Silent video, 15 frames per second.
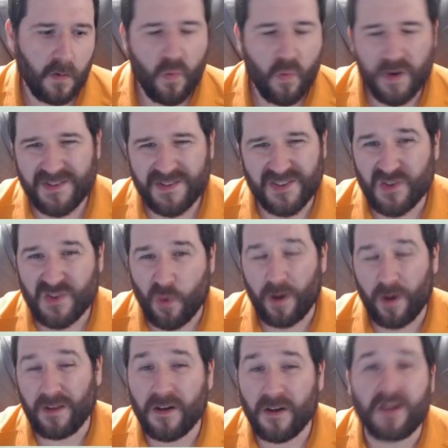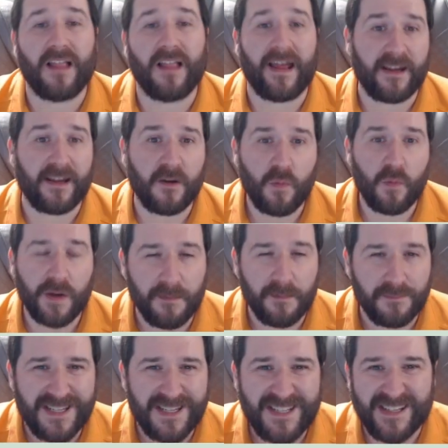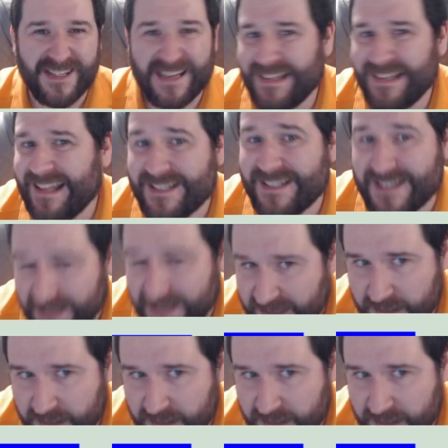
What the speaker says: What does a story look like when I'm teaching a lesson?